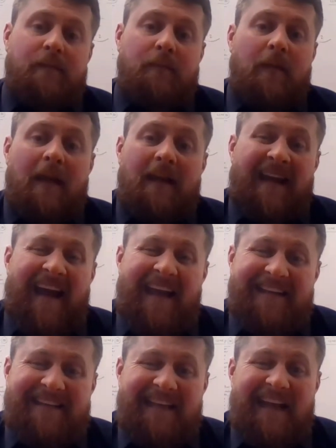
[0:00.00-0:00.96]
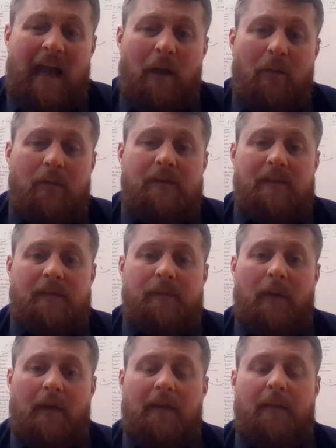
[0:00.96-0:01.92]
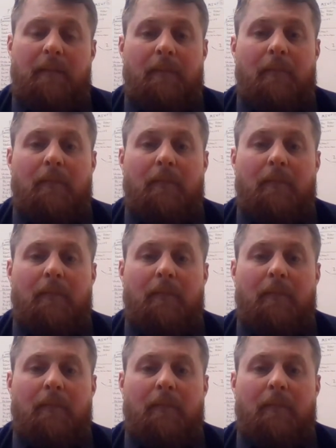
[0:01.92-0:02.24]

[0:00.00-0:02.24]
9-10 hours is probably the